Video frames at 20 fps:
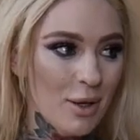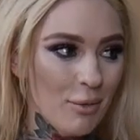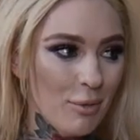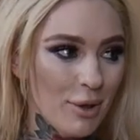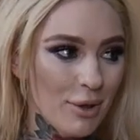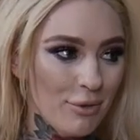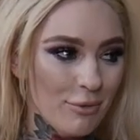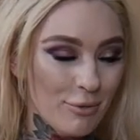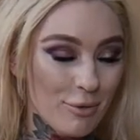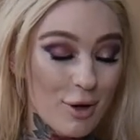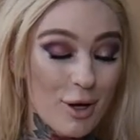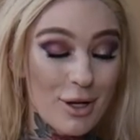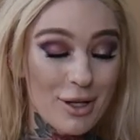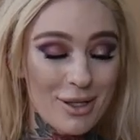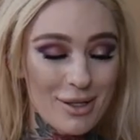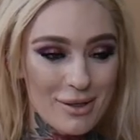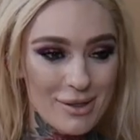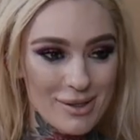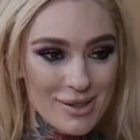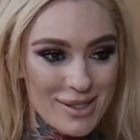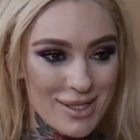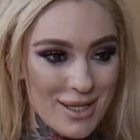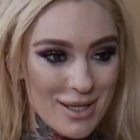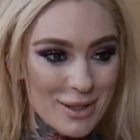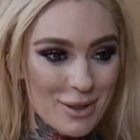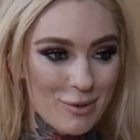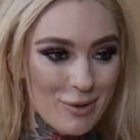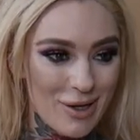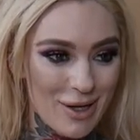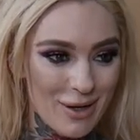With Veronica
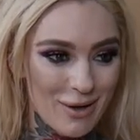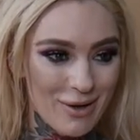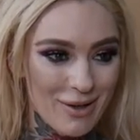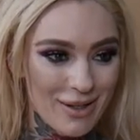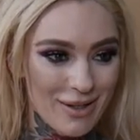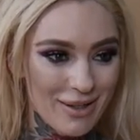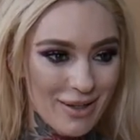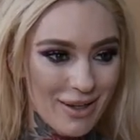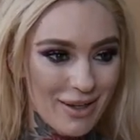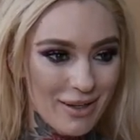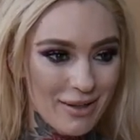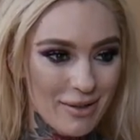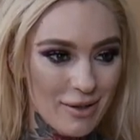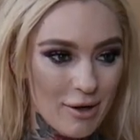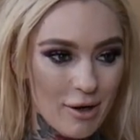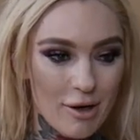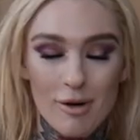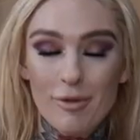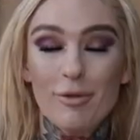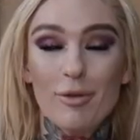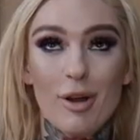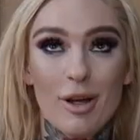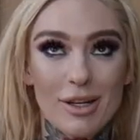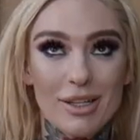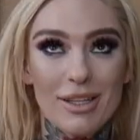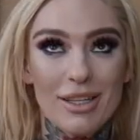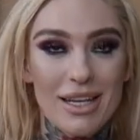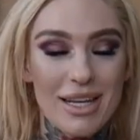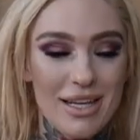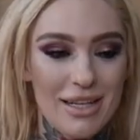St. Clair and, or
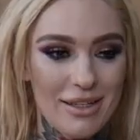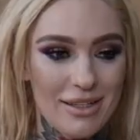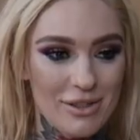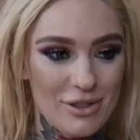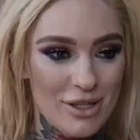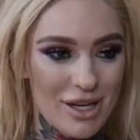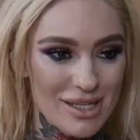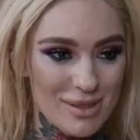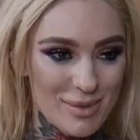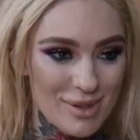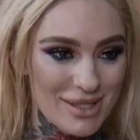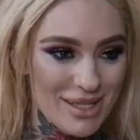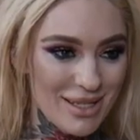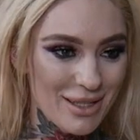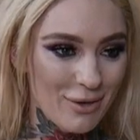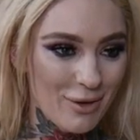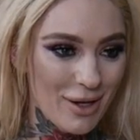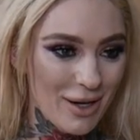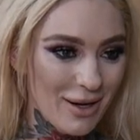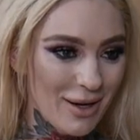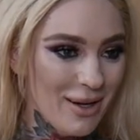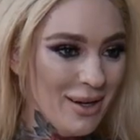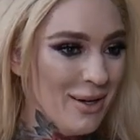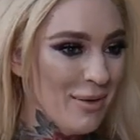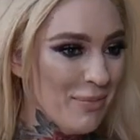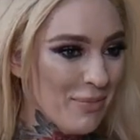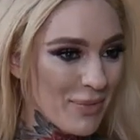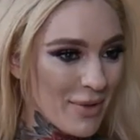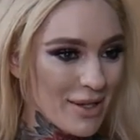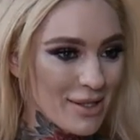Veronica Kane and Jasmin St. Clair.
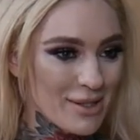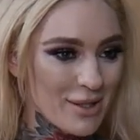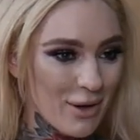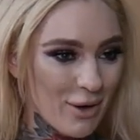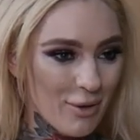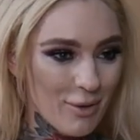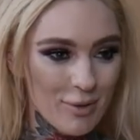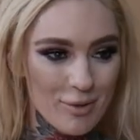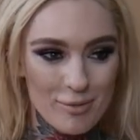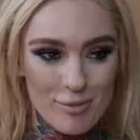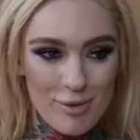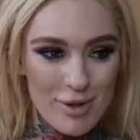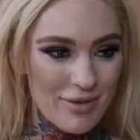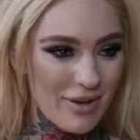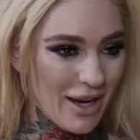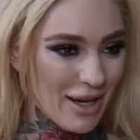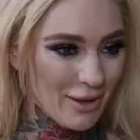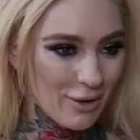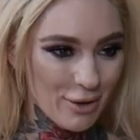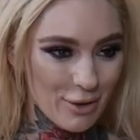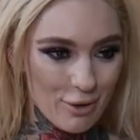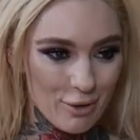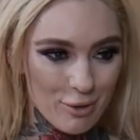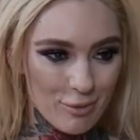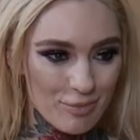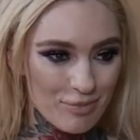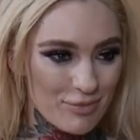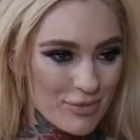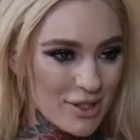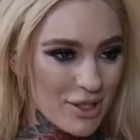So we've had
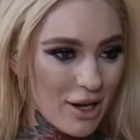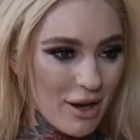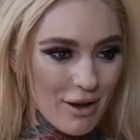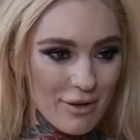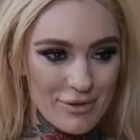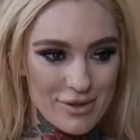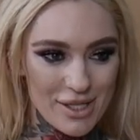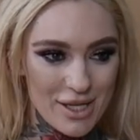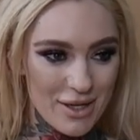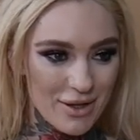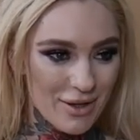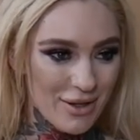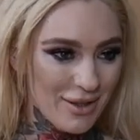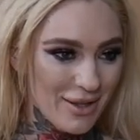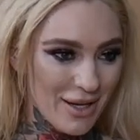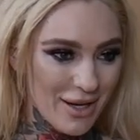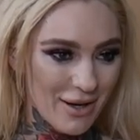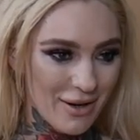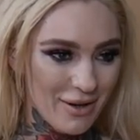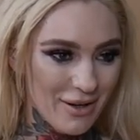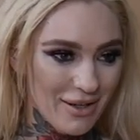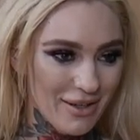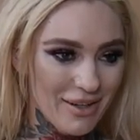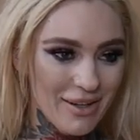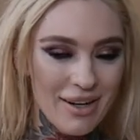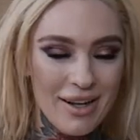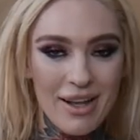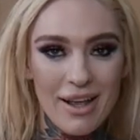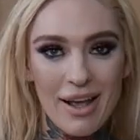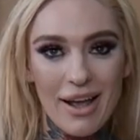little toughs here and there. And
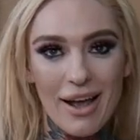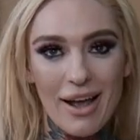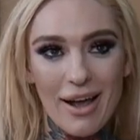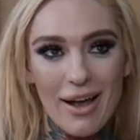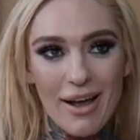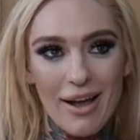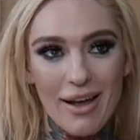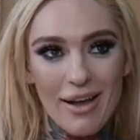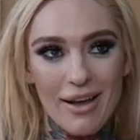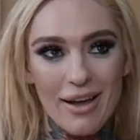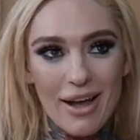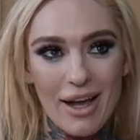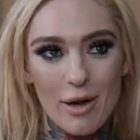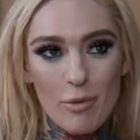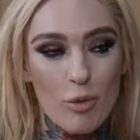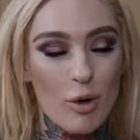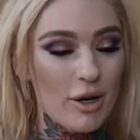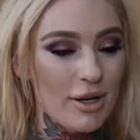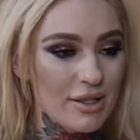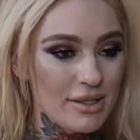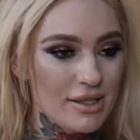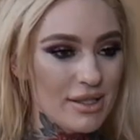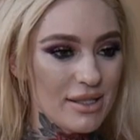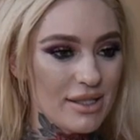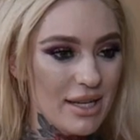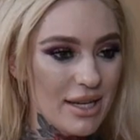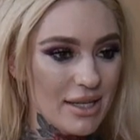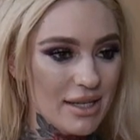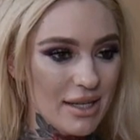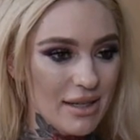I wanted to
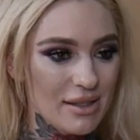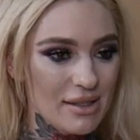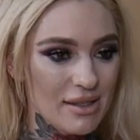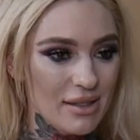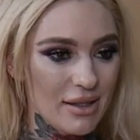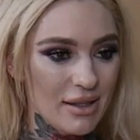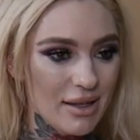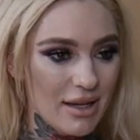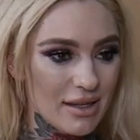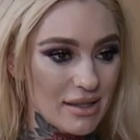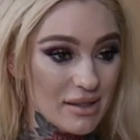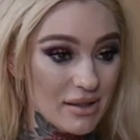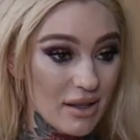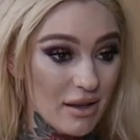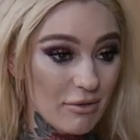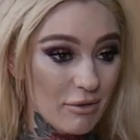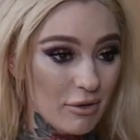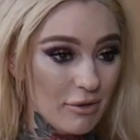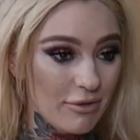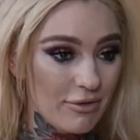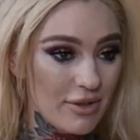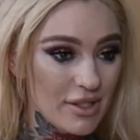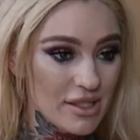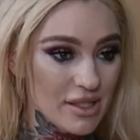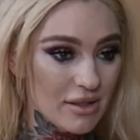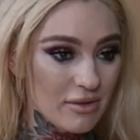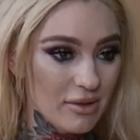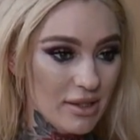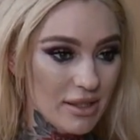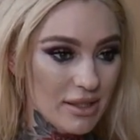take it to the next level
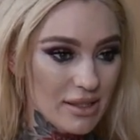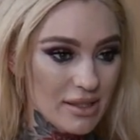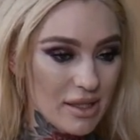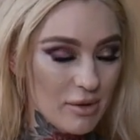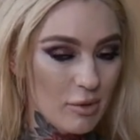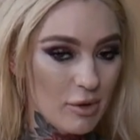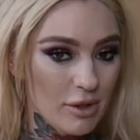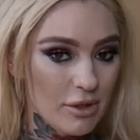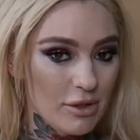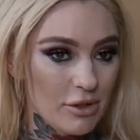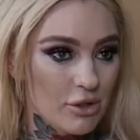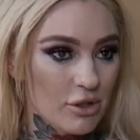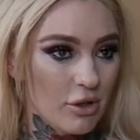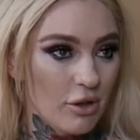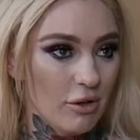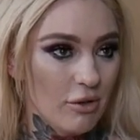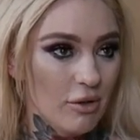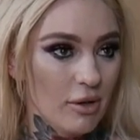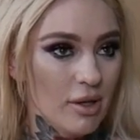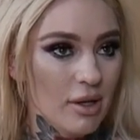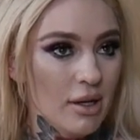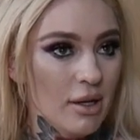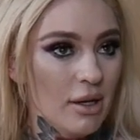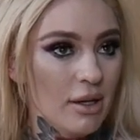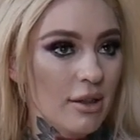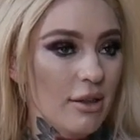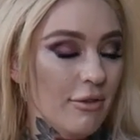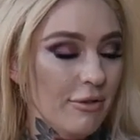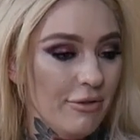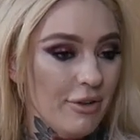physically because I wanted to show
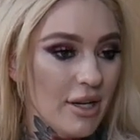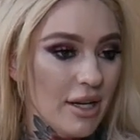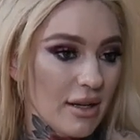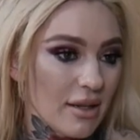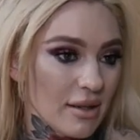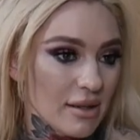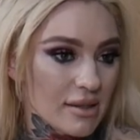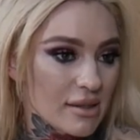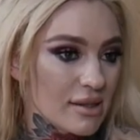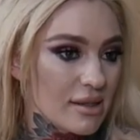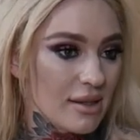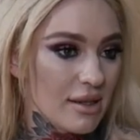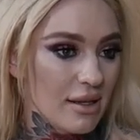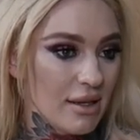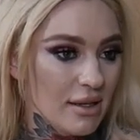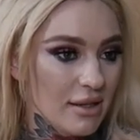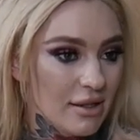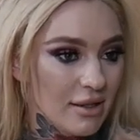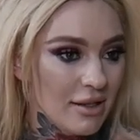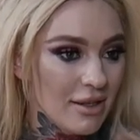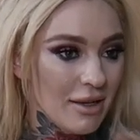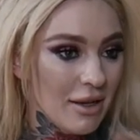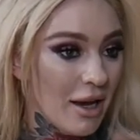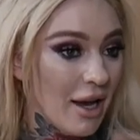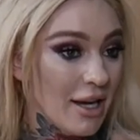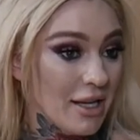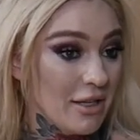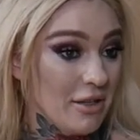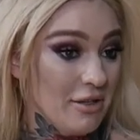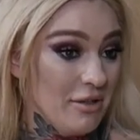the fans that
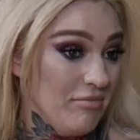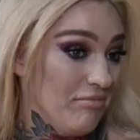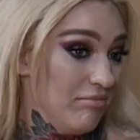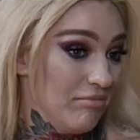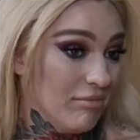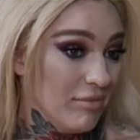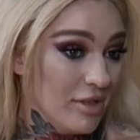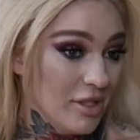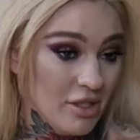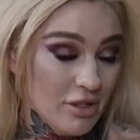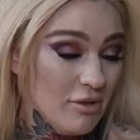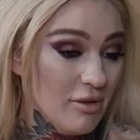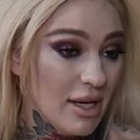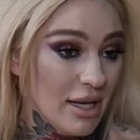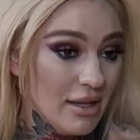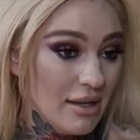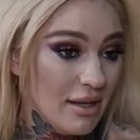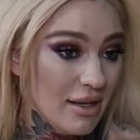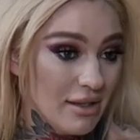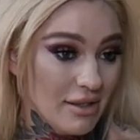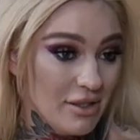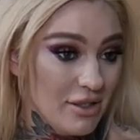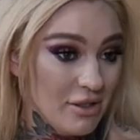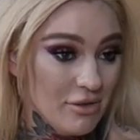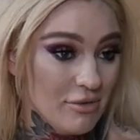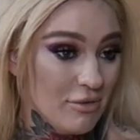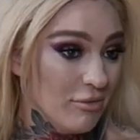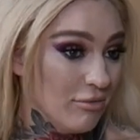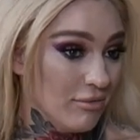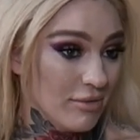I could do it and
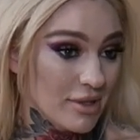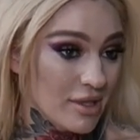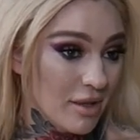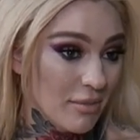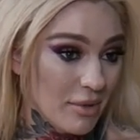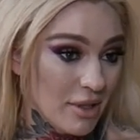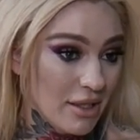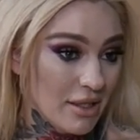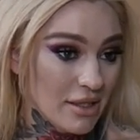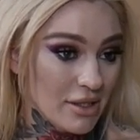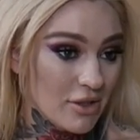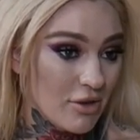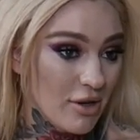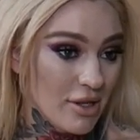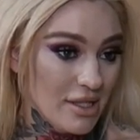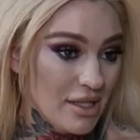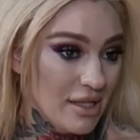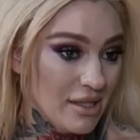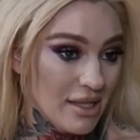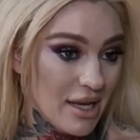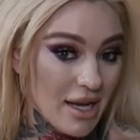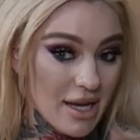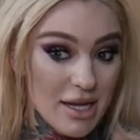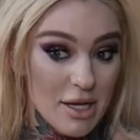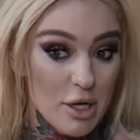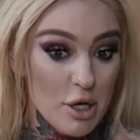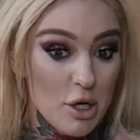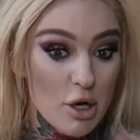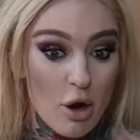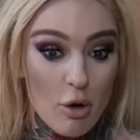do something as crazy as that.
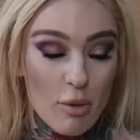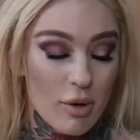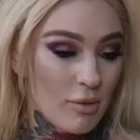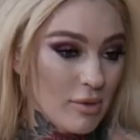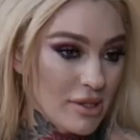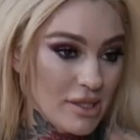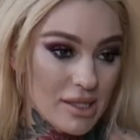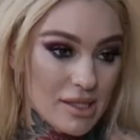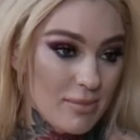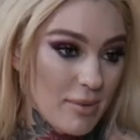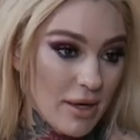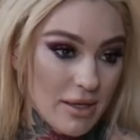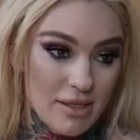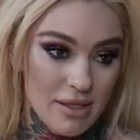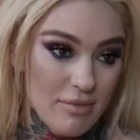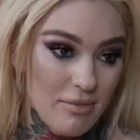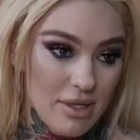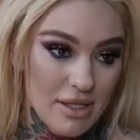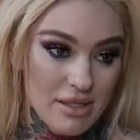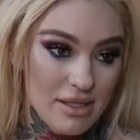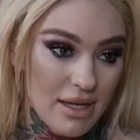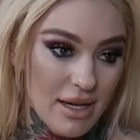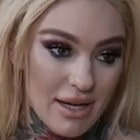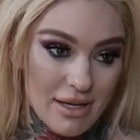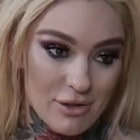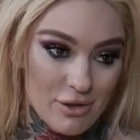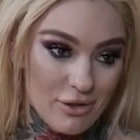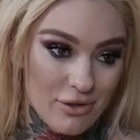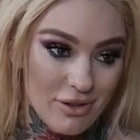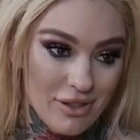And no one was expecting me to
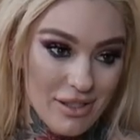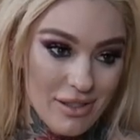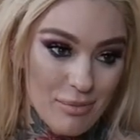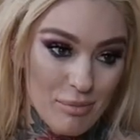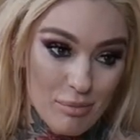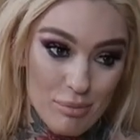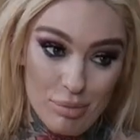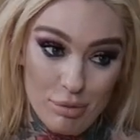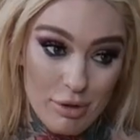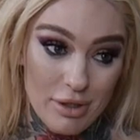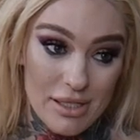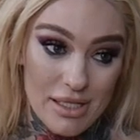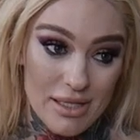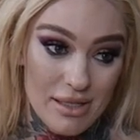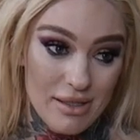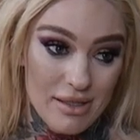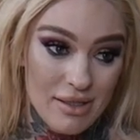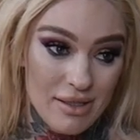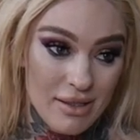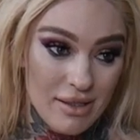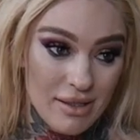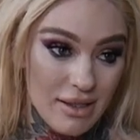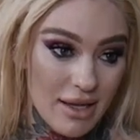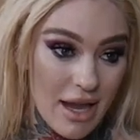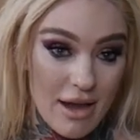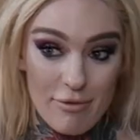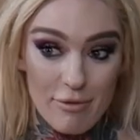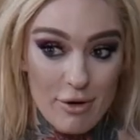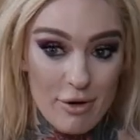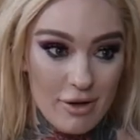actually bleed
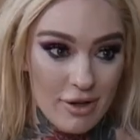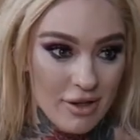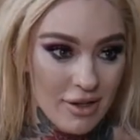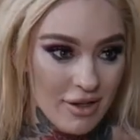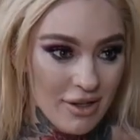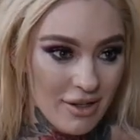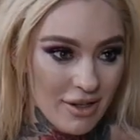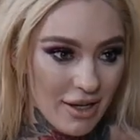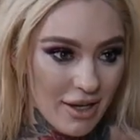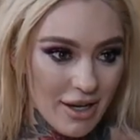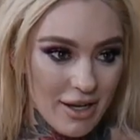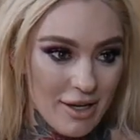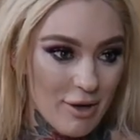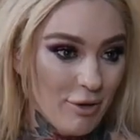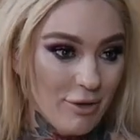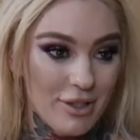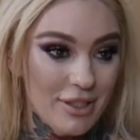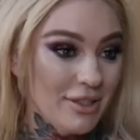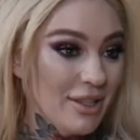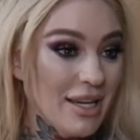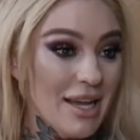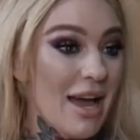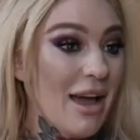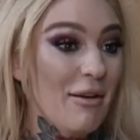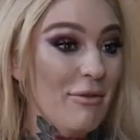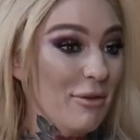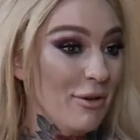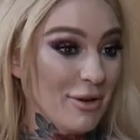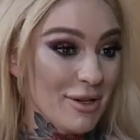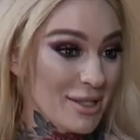ever. I don't think they
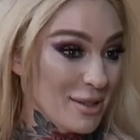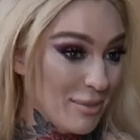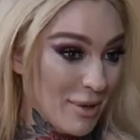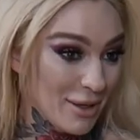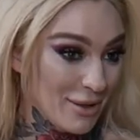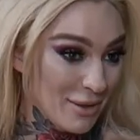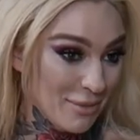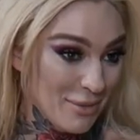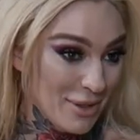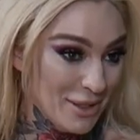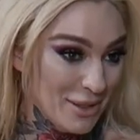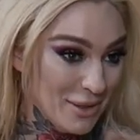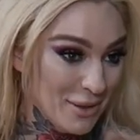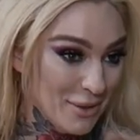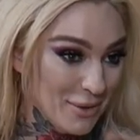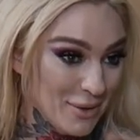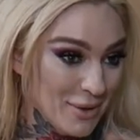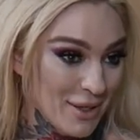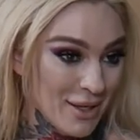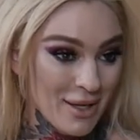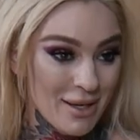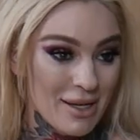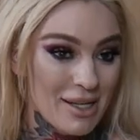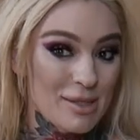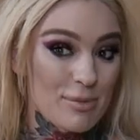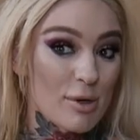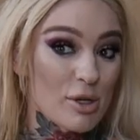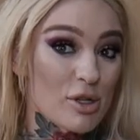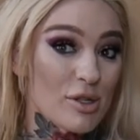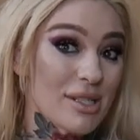ever expected me to,
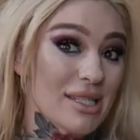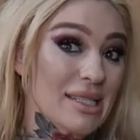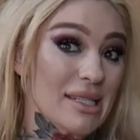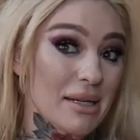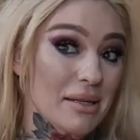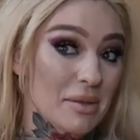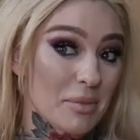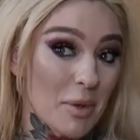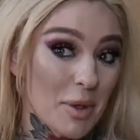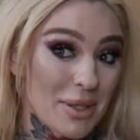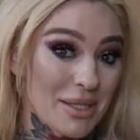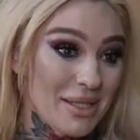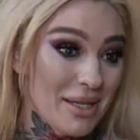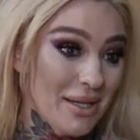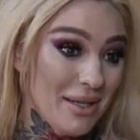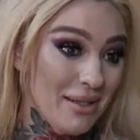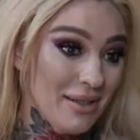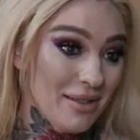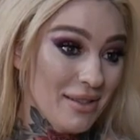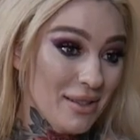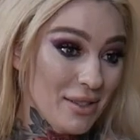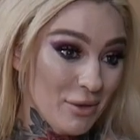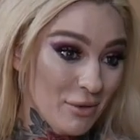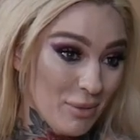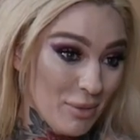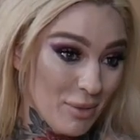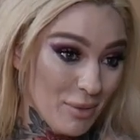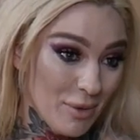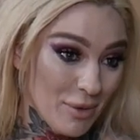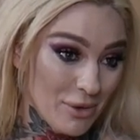especially 6 months in to
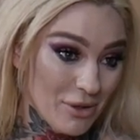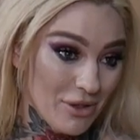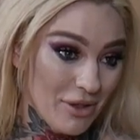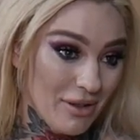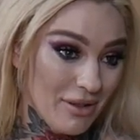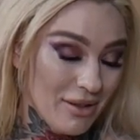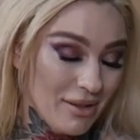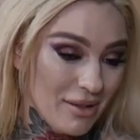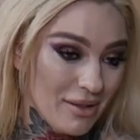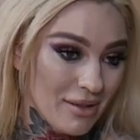a promotion.